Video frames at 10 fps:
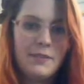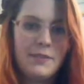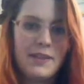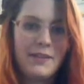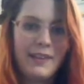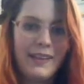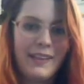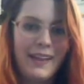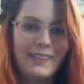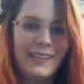which I really
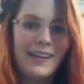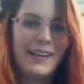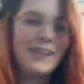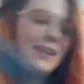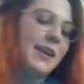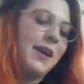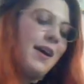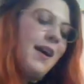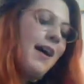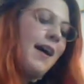like a lot,
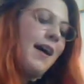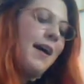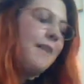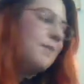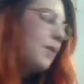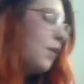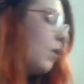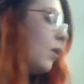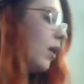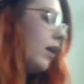
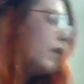or